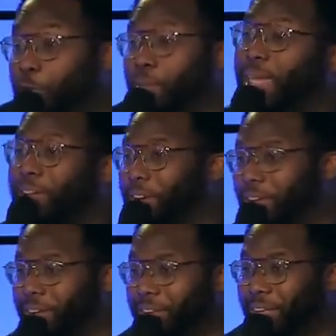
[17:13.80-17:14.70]

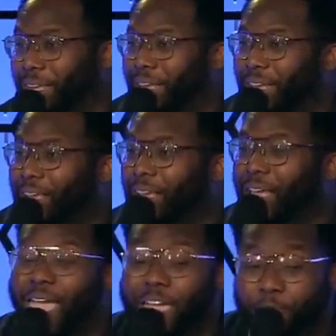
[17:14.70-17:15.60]
maker.
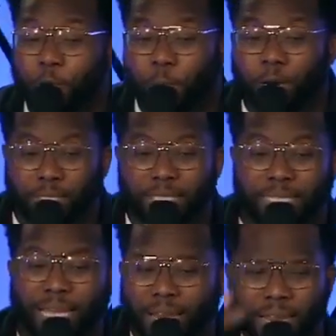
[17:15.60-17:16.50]
Every person
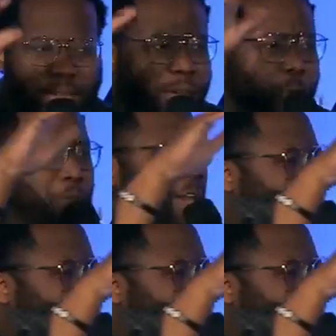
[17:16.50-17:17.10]
said, and again, when you have